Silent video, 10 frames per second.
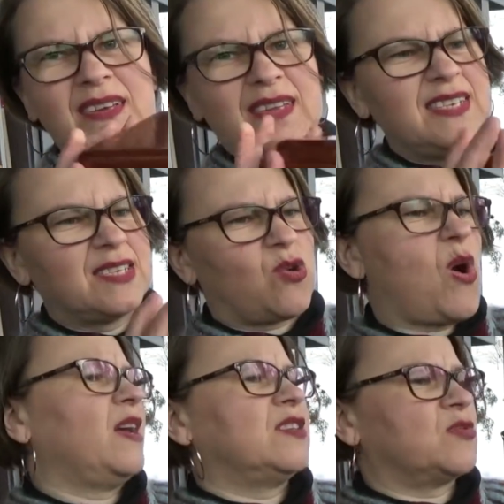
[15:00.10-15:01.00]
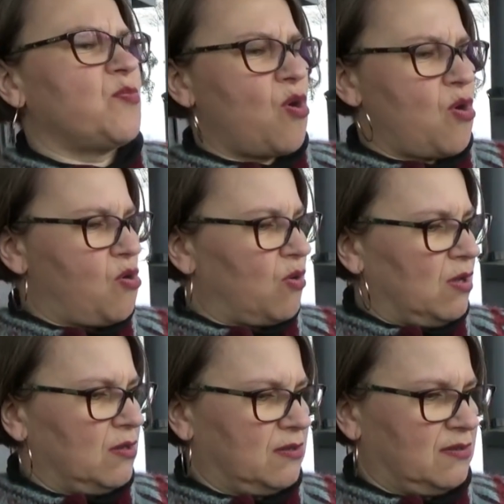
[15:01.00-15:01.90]
This is quite small.
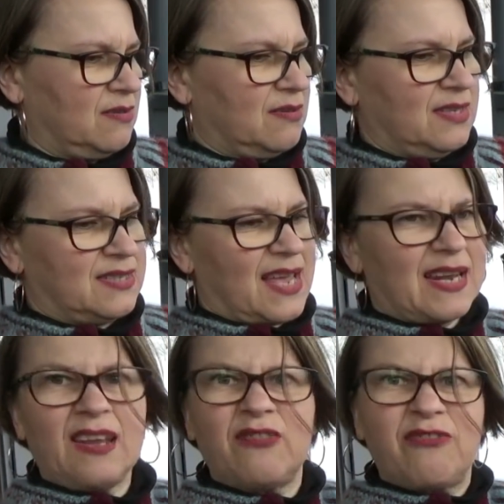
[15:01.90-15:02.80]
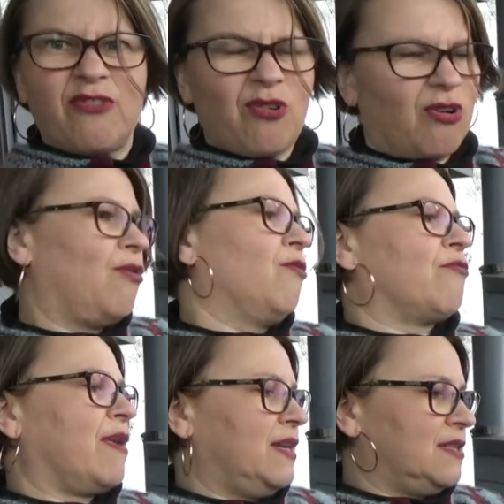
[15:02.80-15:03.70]
It's getting full already,